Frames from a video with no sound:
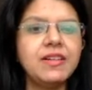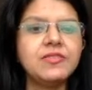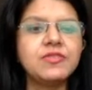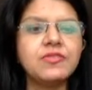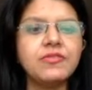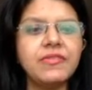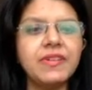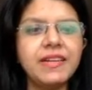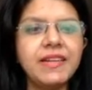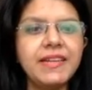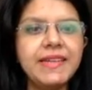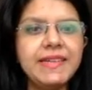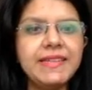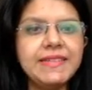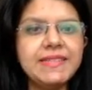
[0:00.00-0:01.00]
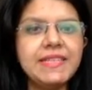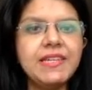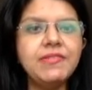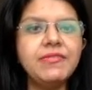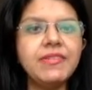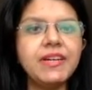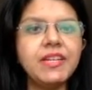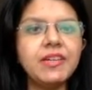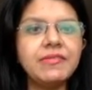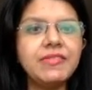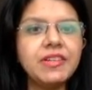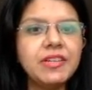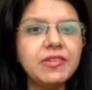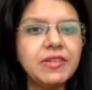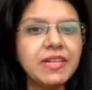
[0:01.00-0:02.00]
So very easy, whenever
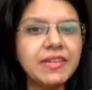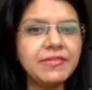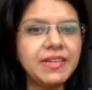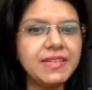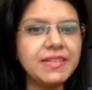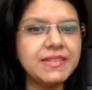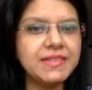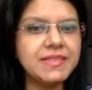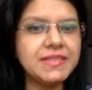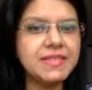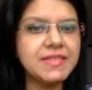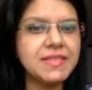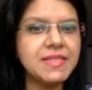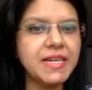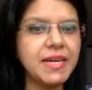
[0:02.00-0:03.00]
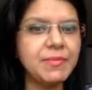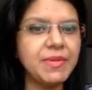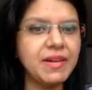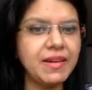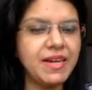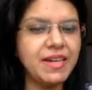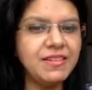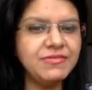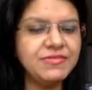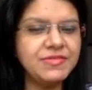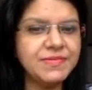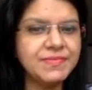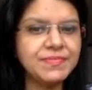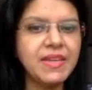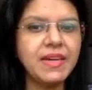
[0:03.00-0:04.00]
you are given a distance time graph
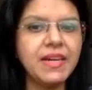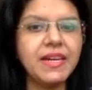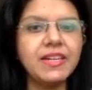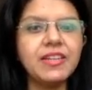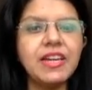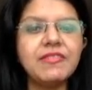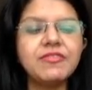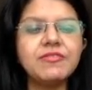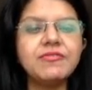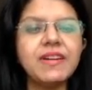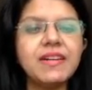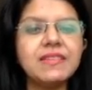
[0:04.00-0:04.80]
and you have to find